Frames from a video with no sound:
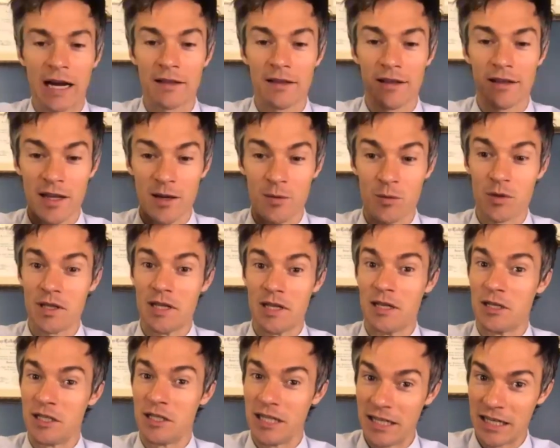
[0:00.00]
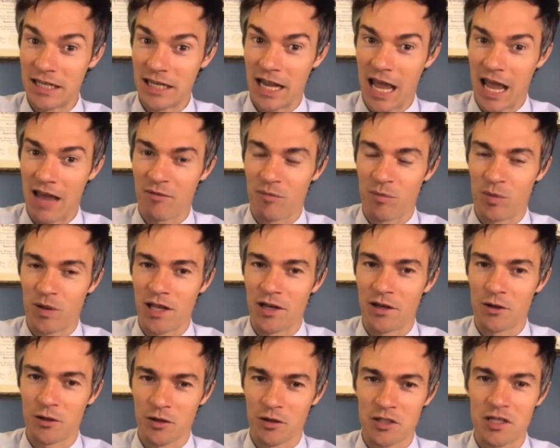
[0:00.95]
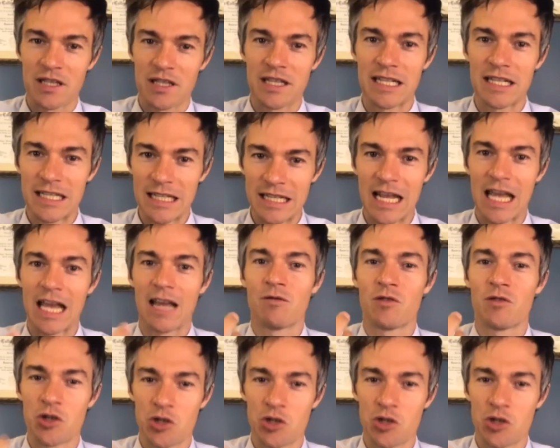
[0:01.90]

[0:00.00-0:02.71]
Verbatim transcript: the day when they didn't have blenders and they did have mm-hmm.